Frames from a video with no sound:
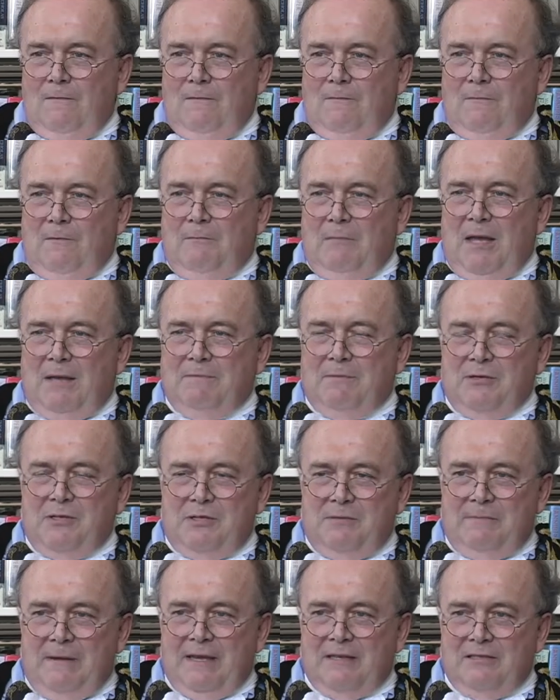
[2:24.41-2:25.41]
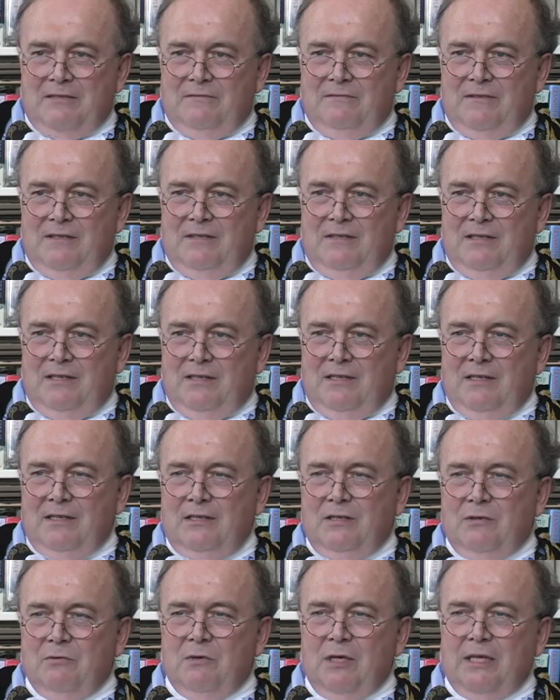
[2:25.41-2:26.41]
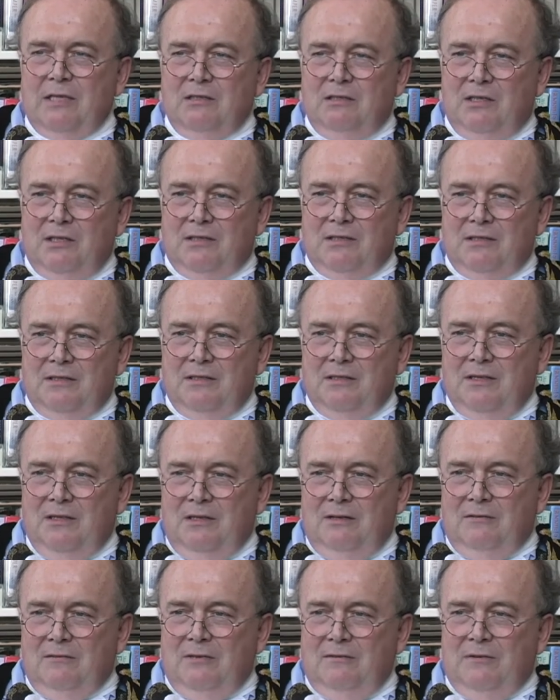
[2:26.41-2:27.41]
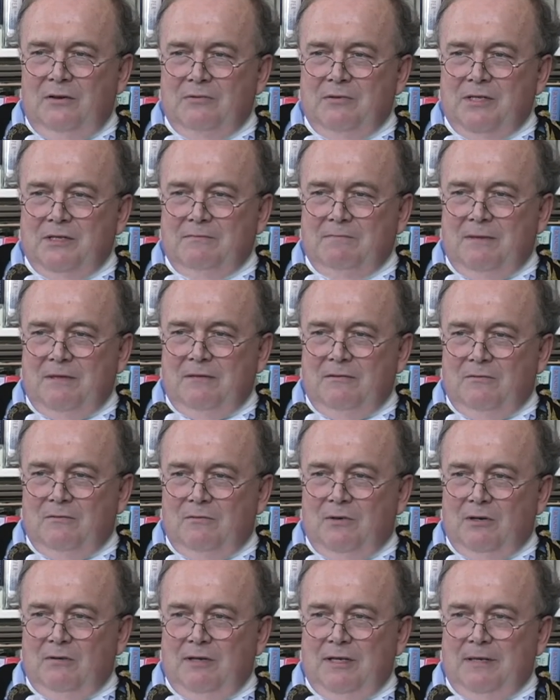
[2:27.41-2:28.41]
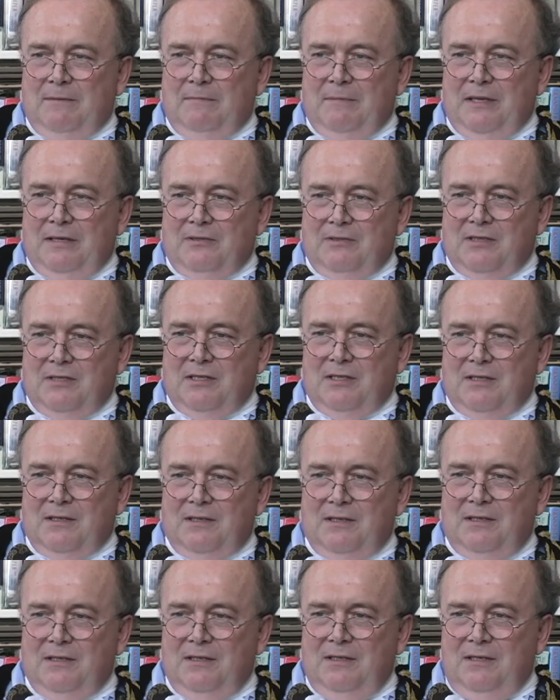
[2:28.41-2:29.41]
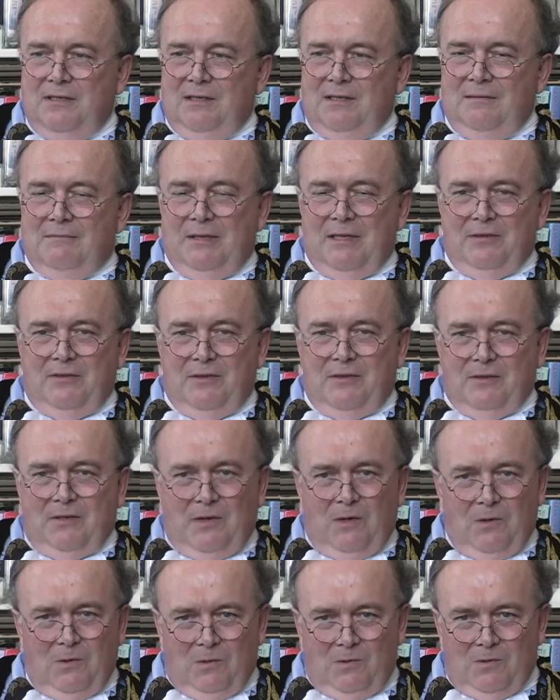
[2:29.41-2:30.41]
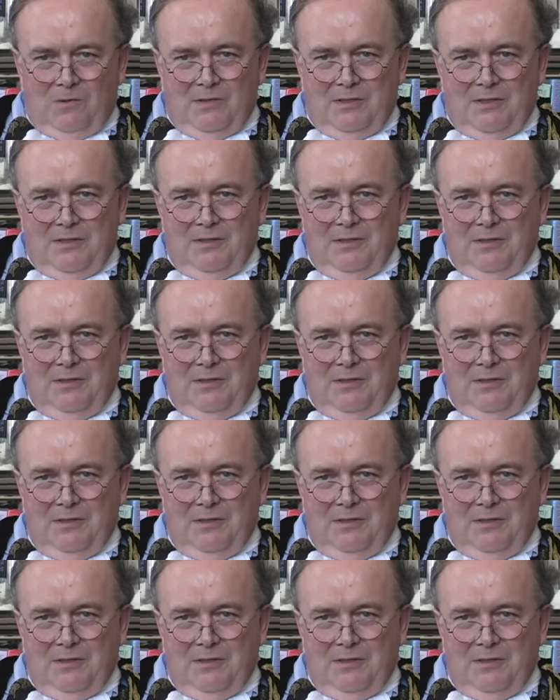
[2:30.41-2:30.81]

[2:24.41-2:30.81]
From my perspective in, in New England, we've always been worried about, uh, about the cold.